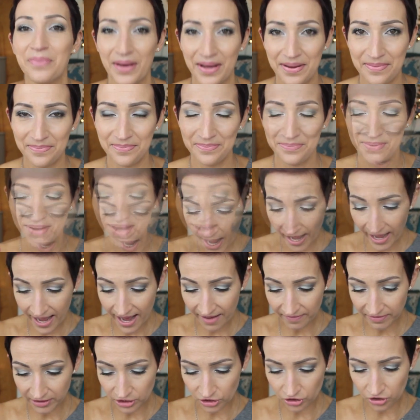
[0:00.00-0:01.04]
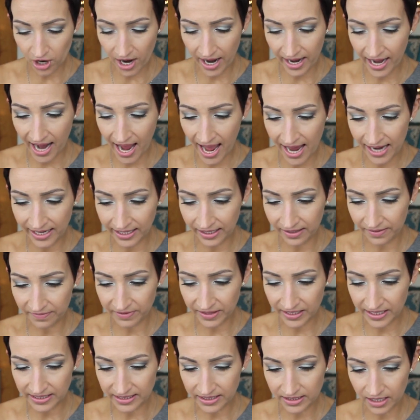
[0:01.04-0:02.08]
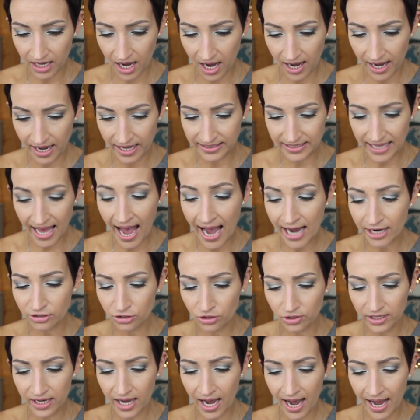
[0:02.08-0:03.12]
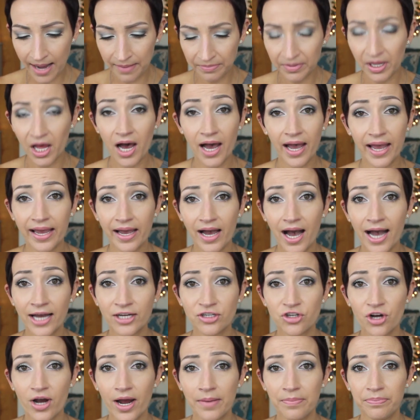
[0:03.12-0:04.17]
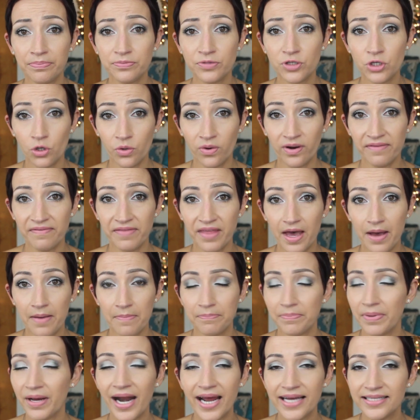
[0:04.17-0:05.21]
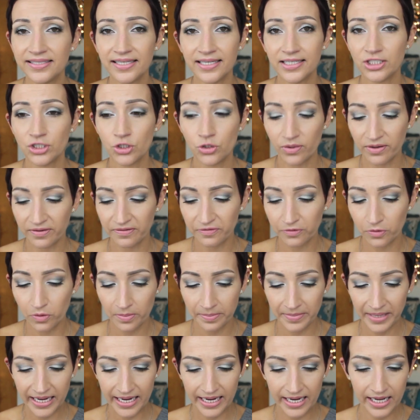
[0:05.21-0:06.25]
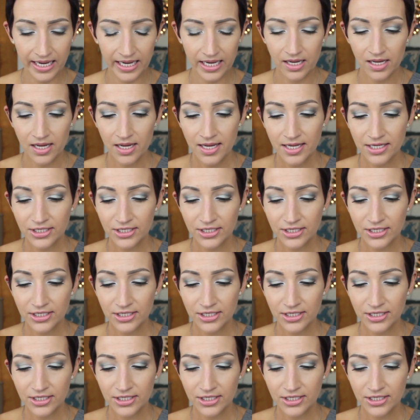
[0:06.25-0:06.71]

pimp. So I haven't tried any of these guys. Actually, I'm lying. I tried two of them, but I didn't do a full mani.